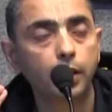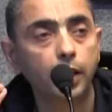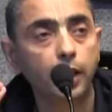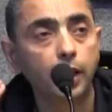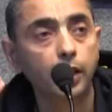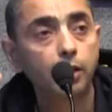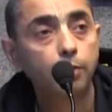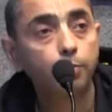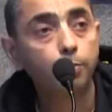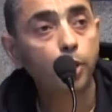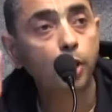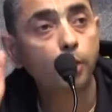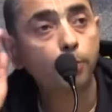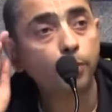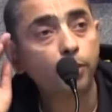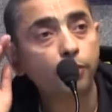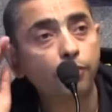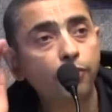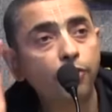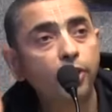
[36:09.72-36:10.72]
in a
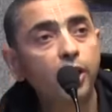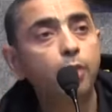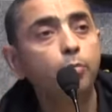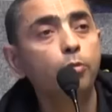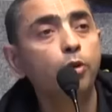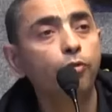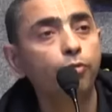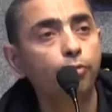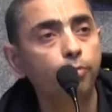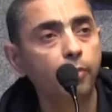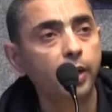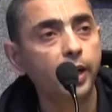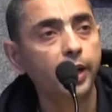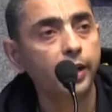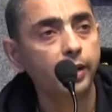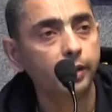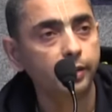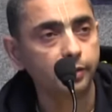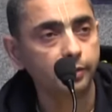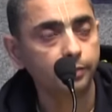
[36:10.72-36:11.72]
proper frame of
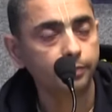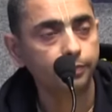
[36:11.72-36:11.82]
mind,